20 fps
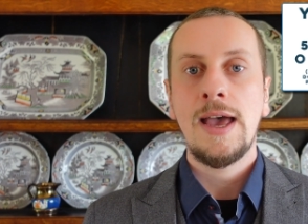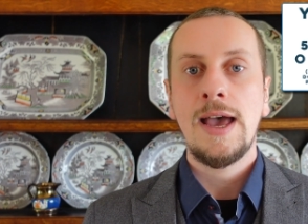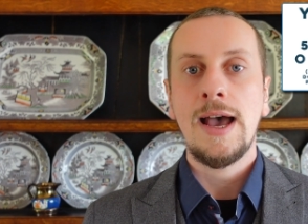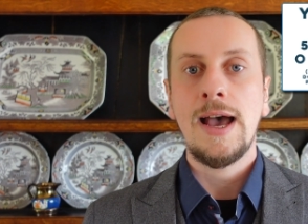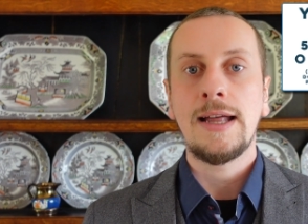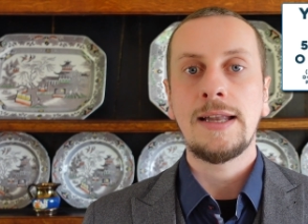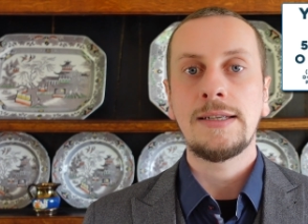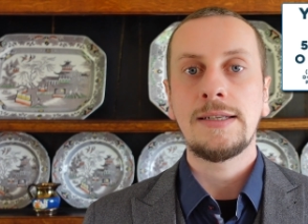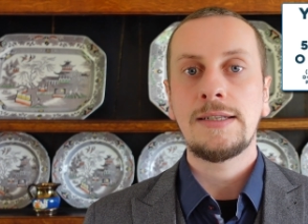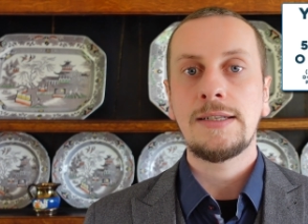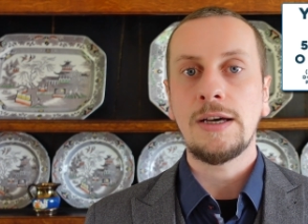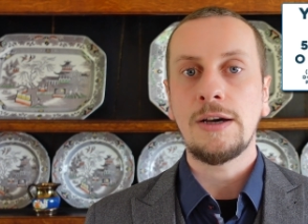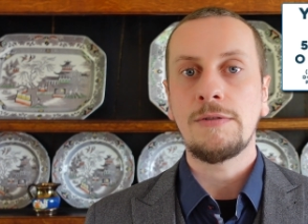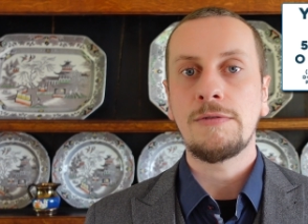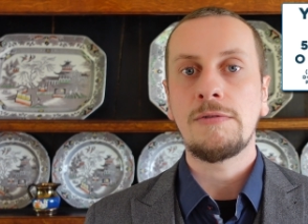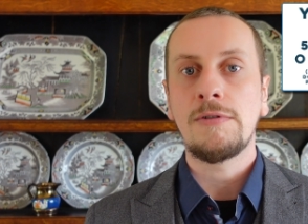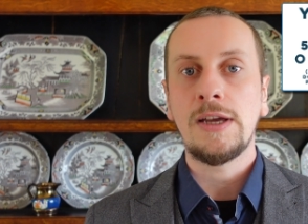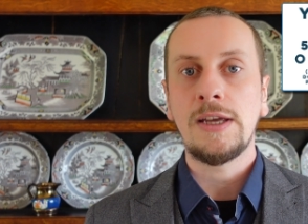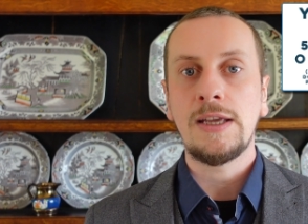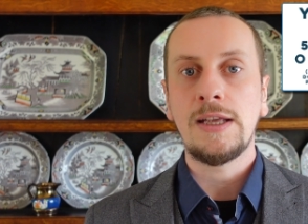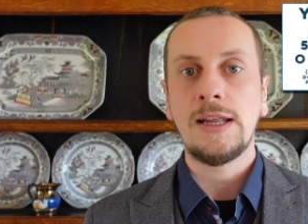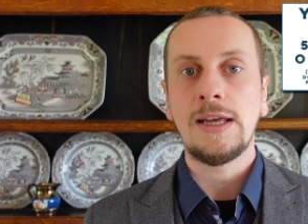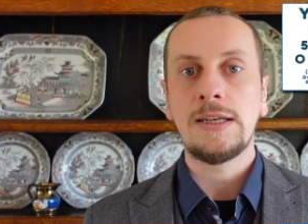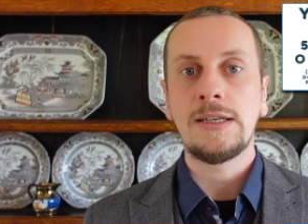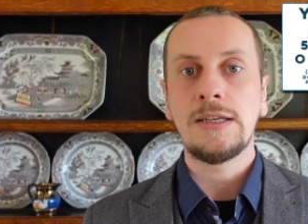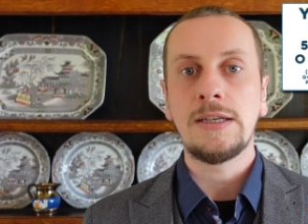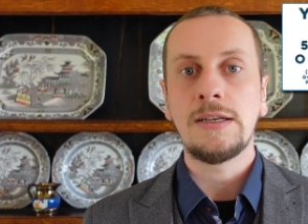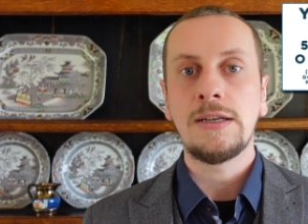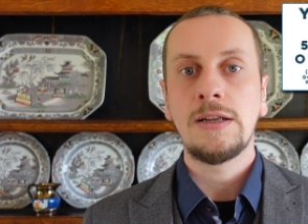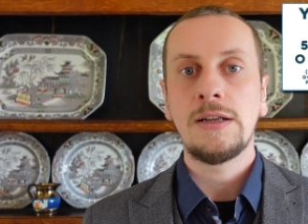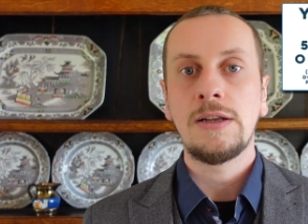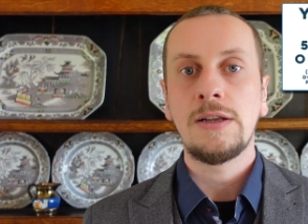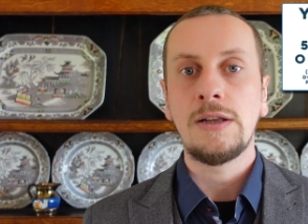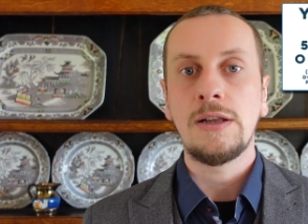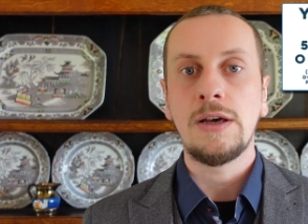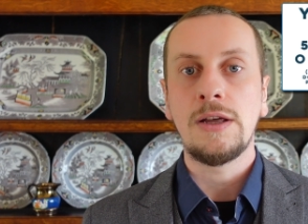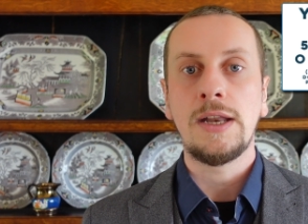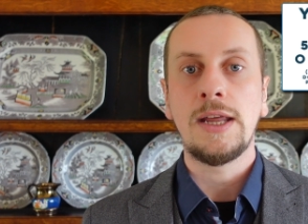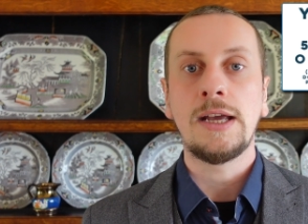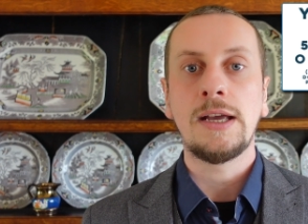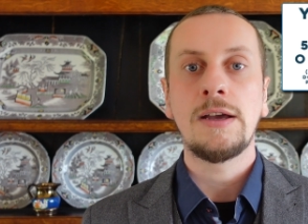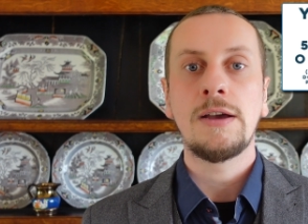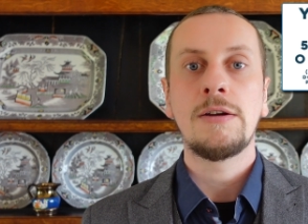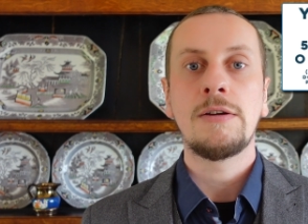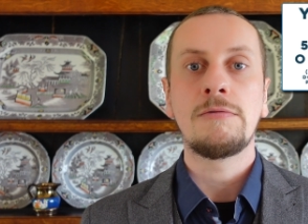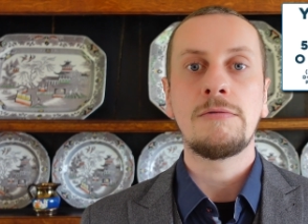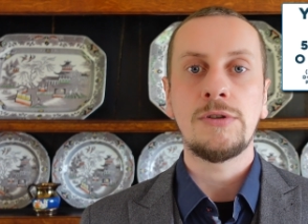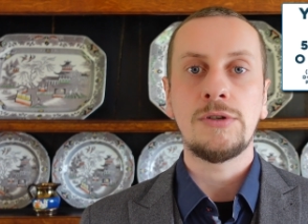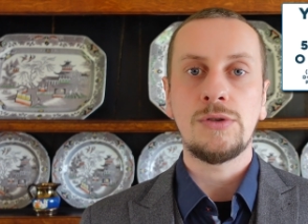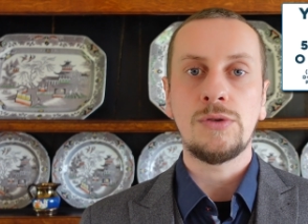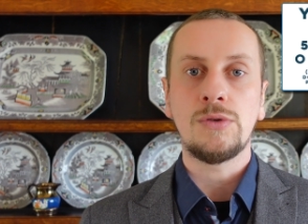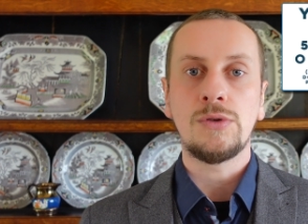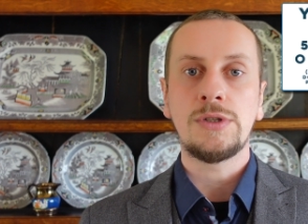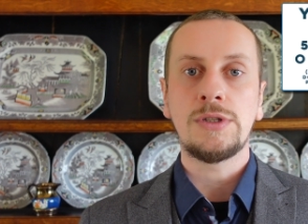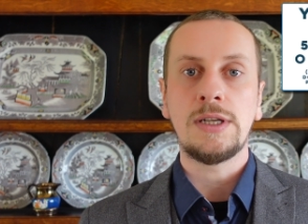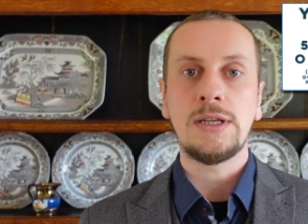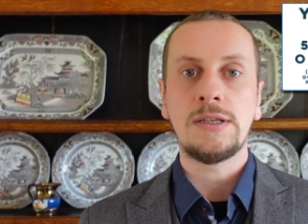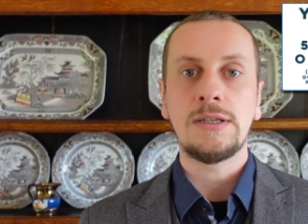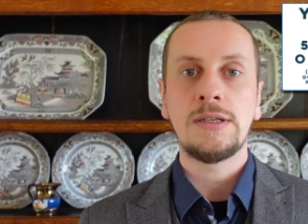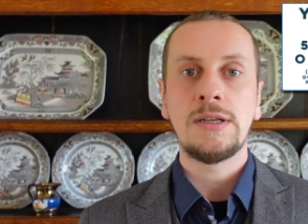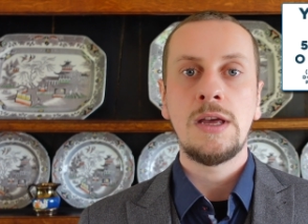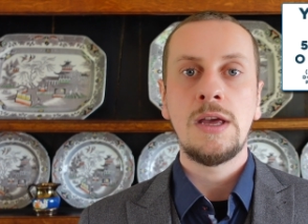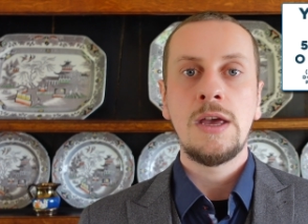and self-regulated learning resources.